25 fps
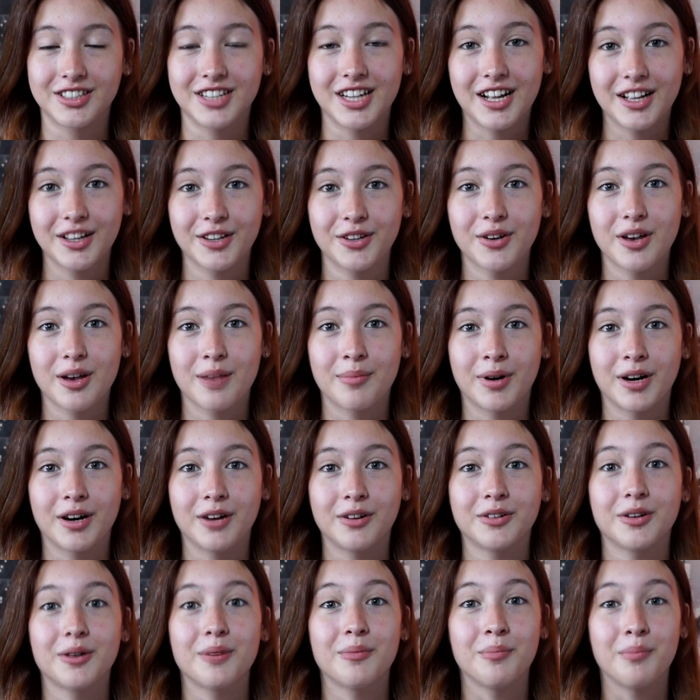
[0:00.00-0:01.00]
tell you
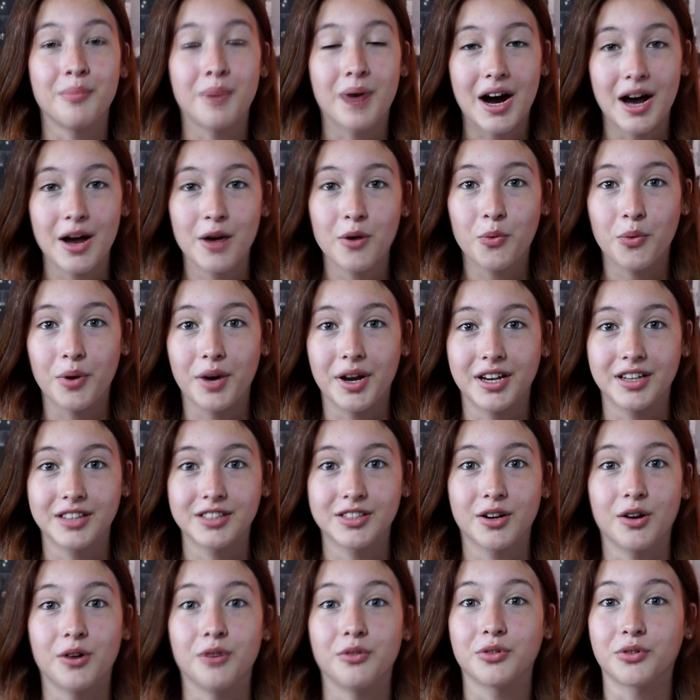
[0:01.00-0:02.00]
about my
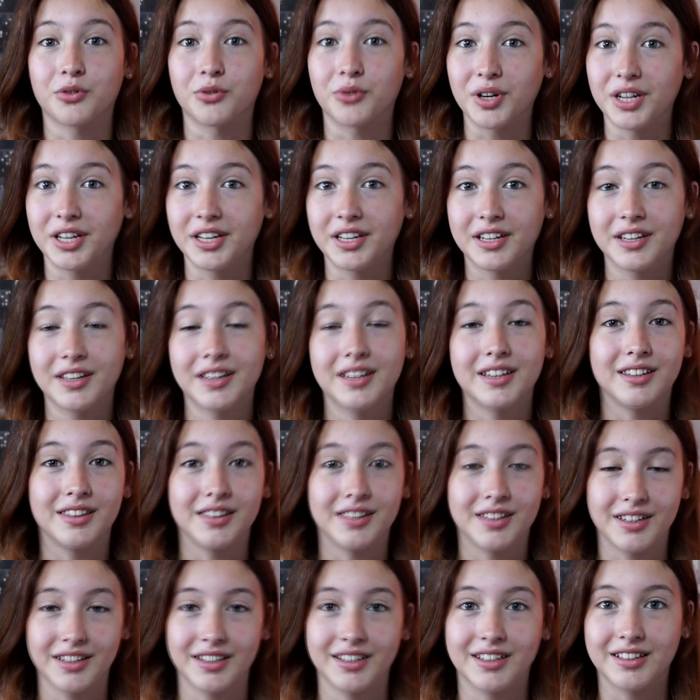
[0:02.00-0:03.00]
ways of reading in
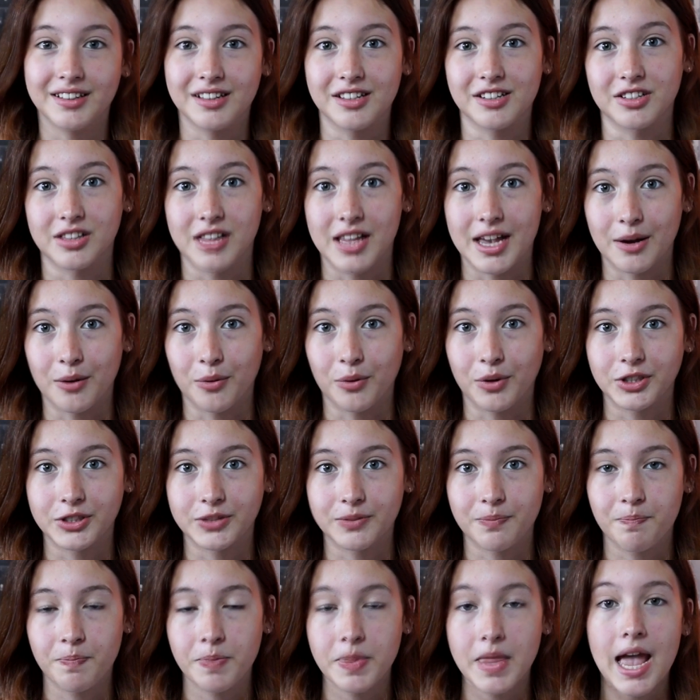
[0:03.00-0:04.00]
the English
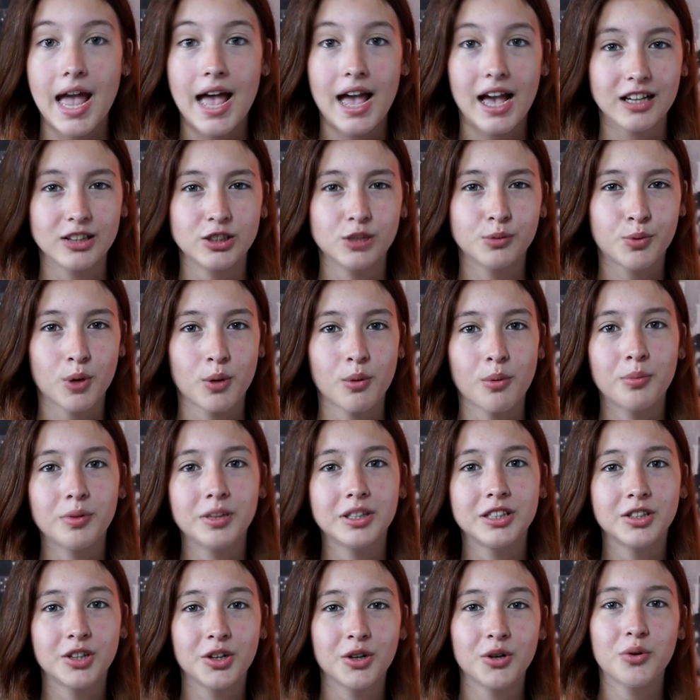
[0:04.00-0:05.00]
language. As you
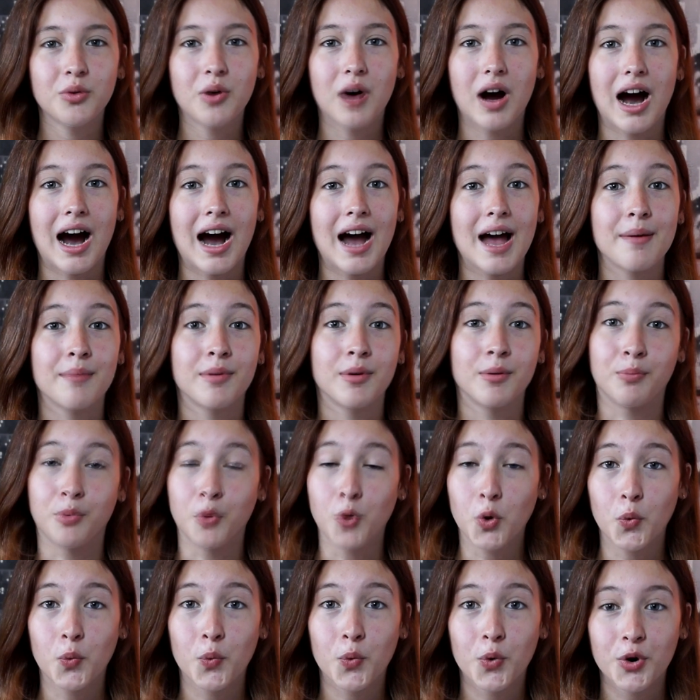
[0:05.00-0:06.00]
probably know, I'm a
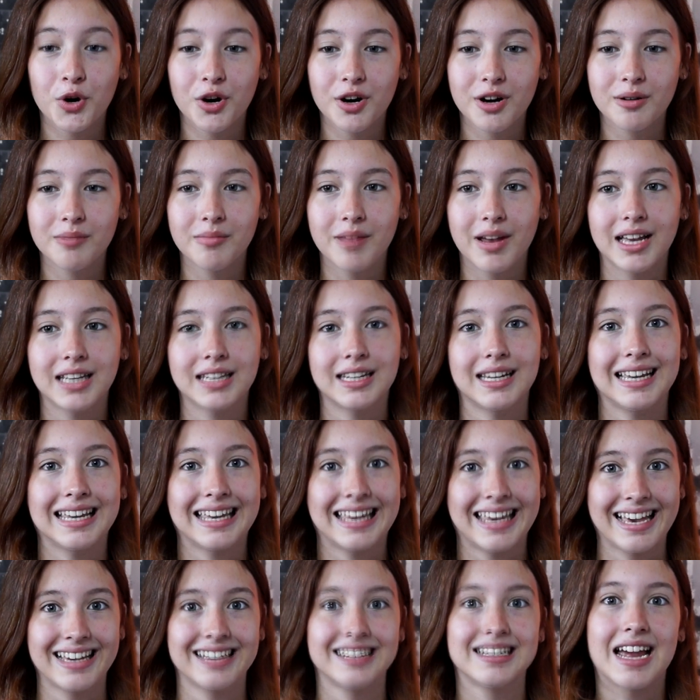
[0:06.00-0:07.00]
bookworm and I
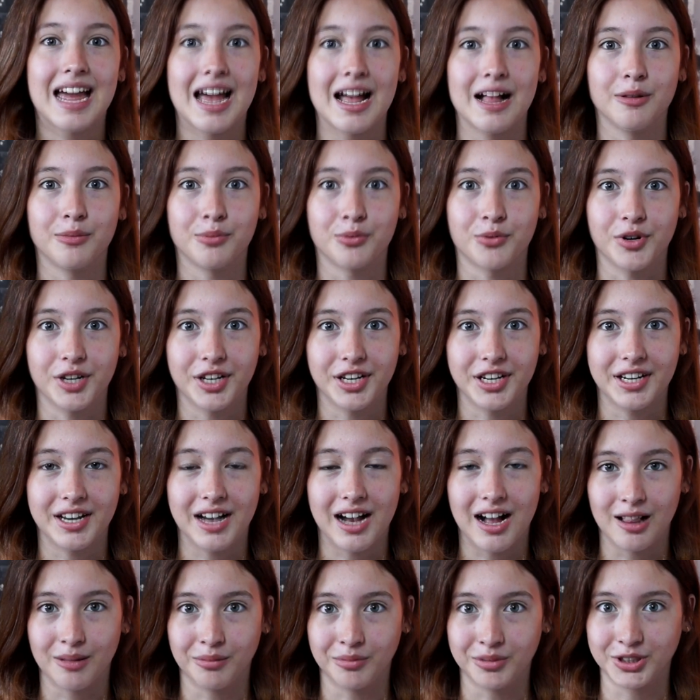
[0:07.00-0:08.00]
can't help
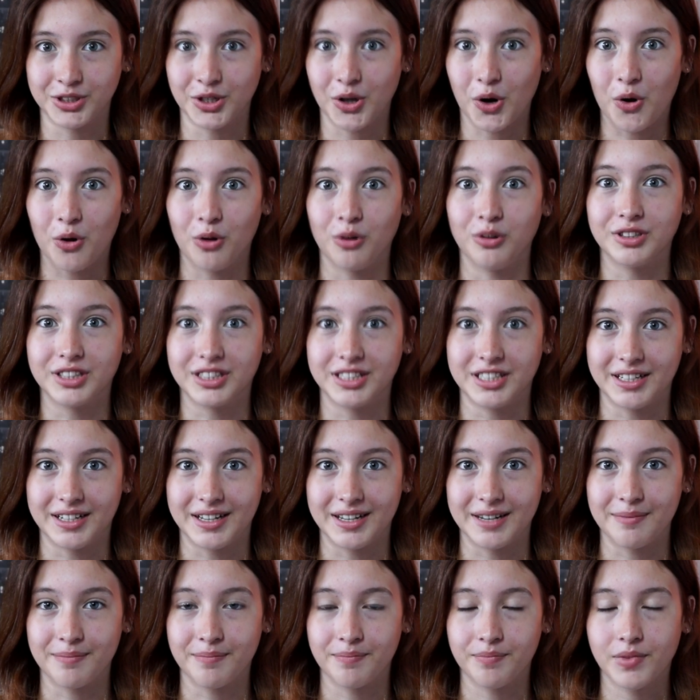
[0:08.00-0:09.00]
reading almost all the
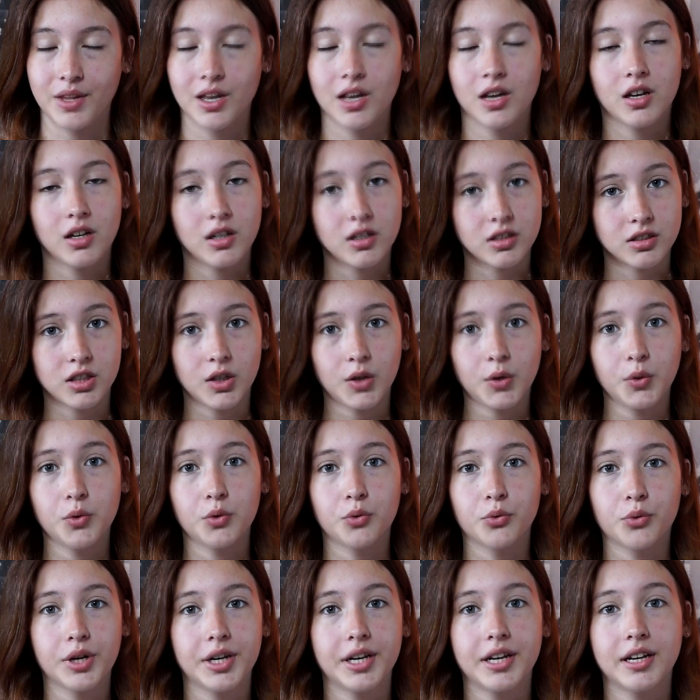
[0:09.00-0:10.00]
time.
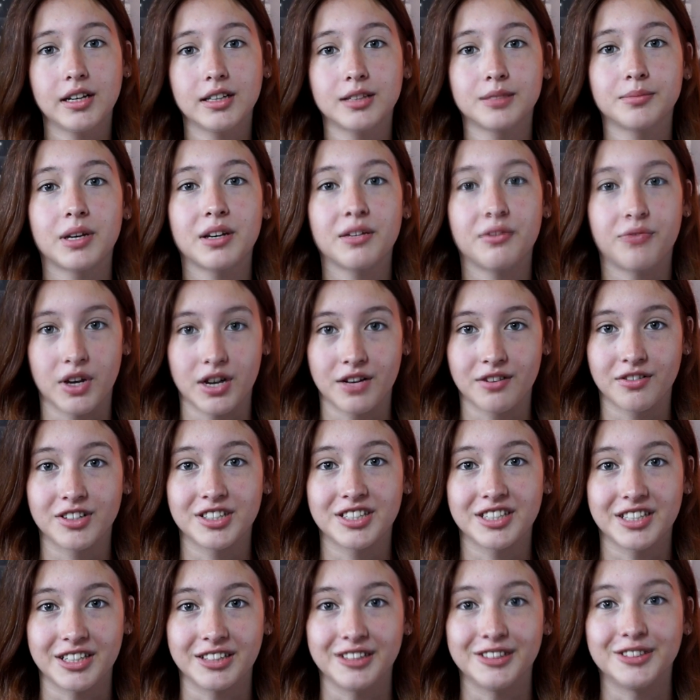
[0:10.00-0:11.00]
So reading is my
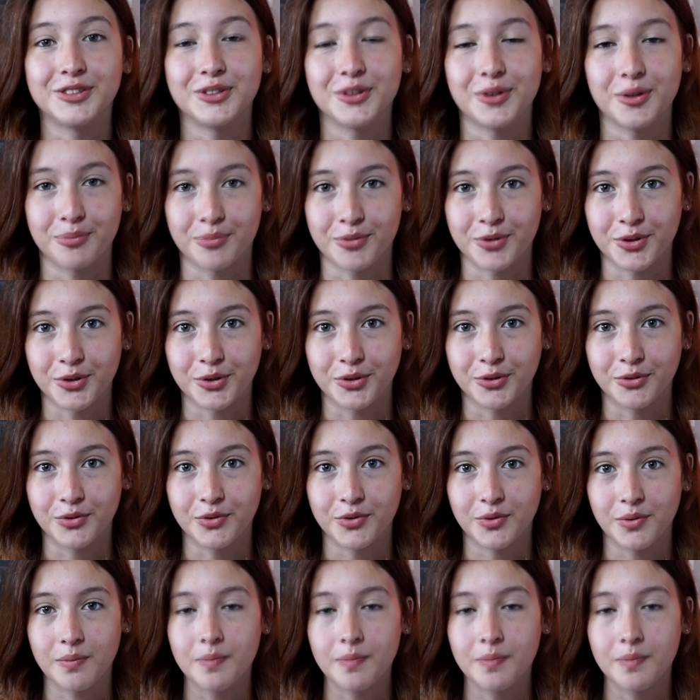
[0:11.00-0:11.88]
favorite skill to improve.